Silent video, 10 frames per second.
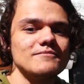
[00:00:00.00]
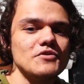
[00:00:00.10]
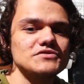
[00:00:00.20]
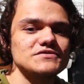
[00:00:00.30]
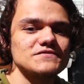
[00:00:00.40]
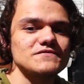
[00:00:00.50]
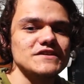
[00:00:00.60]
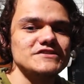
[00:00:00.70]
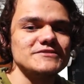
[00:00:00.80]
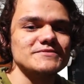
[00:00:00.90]
most
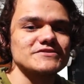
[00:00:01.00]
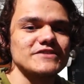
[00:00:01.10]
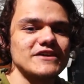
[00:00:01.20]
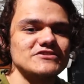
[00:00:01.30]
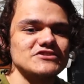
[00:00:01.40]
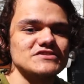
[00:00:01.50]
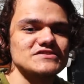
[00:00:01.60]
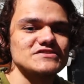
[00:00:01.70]
VTubers are actually just